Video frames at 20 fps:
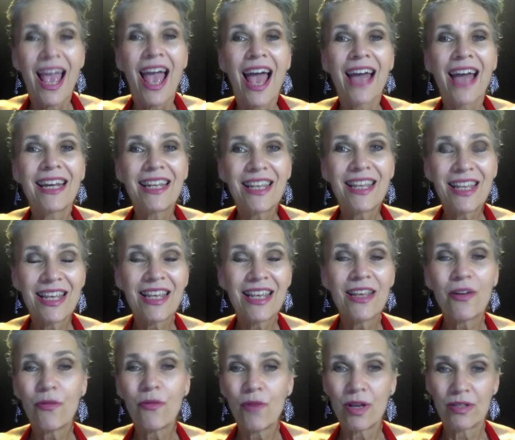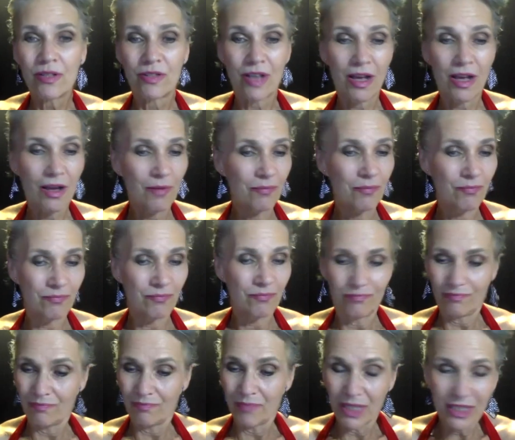And he was a
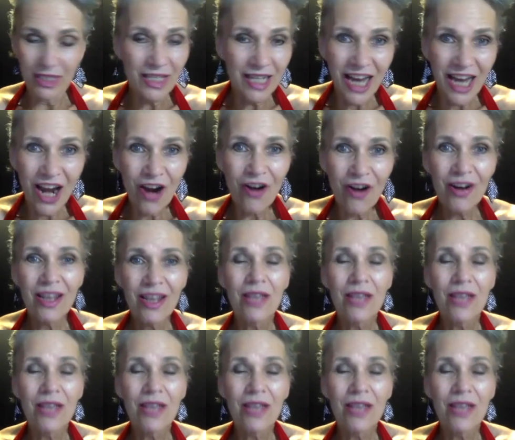millionaire,